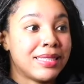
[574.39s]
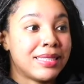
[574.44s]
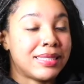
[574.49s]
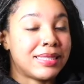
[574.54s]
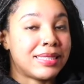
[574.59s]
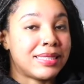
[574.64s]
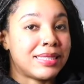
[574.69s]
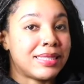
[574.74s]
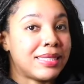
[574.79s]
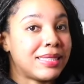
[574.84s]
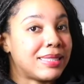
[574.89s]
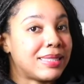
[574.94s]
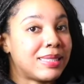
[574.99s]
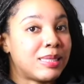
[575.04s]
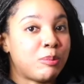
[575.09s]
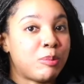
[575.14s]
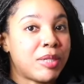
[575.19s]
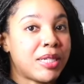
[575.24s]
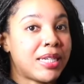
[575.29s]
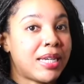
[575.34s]
She needs
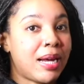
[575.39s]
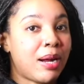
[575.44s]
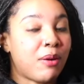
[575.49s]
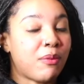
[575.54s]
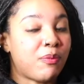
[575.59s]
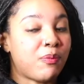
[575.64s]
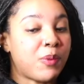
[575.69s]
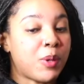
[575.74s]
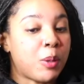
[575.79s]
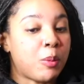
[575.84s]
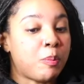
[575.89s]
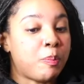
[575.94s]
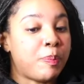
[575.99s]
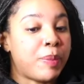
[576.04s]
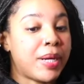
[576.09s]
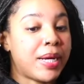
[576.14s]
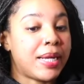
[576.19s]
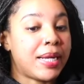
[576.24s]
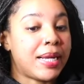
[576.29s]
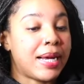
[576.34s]
to be careful.
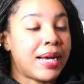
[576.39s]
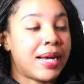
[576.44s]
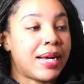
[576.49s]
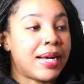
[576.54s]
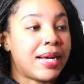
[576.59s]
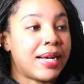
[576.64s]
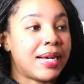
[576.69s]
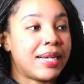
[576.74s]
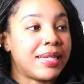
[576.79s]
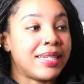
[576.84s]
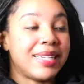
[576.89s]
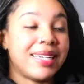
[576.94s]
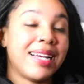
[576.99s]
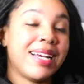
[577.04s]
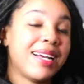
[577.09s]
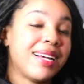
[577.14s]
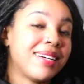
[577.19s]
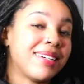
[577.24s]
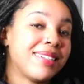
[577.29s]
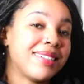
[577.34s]
But uh,
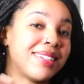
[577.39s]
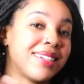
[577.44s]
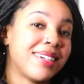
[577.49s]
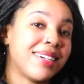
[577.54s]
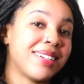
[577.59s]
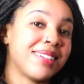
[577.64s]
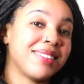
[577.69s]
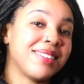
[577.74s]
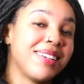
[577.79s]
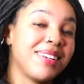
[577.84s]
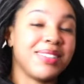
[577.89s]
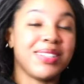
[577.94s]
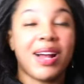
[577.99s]
yeah, I don't know.